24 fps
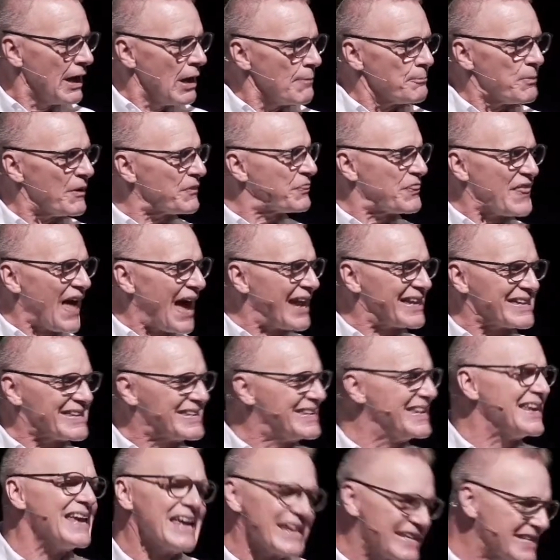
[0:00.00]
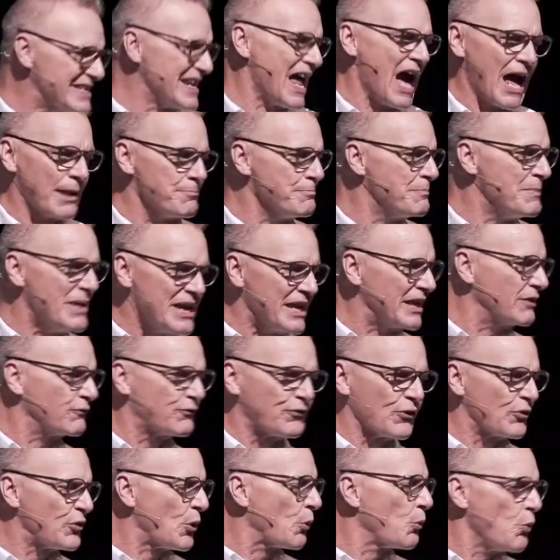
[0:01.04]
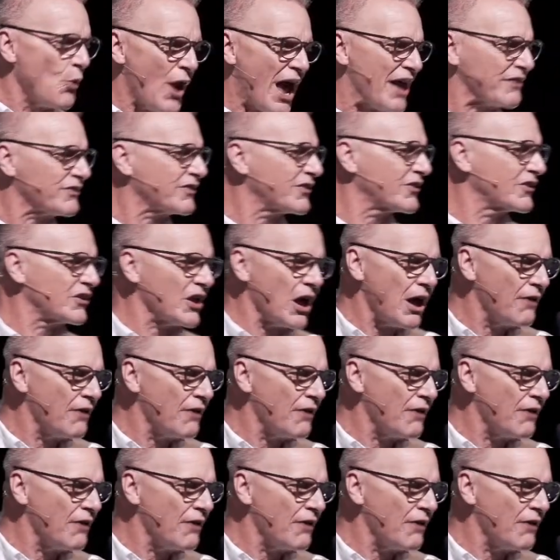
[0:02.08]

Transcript: but that did not mean for the rest